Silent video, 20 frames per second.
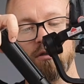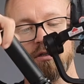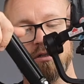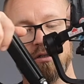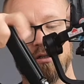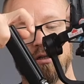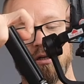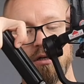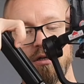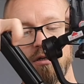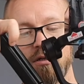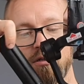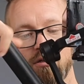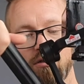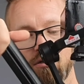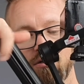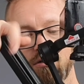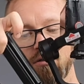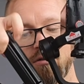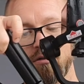side,
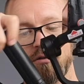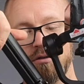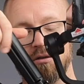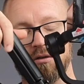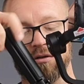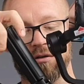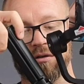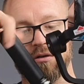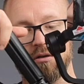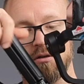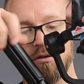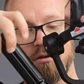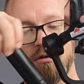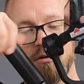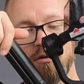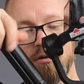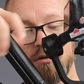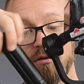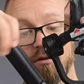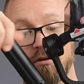
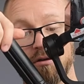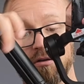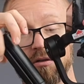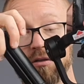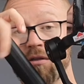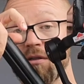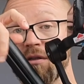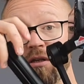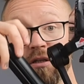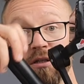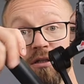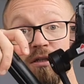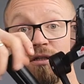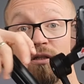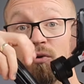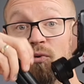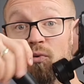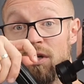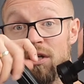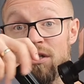because this is the
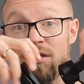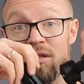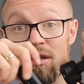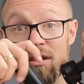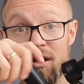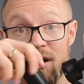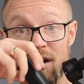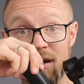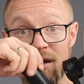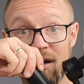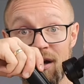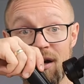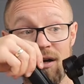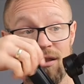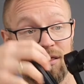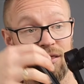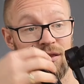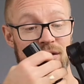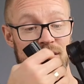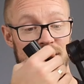reason that I got
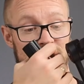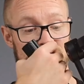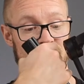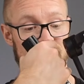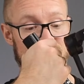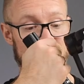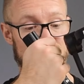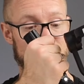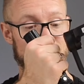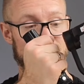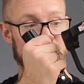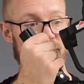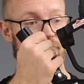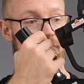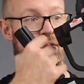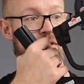this in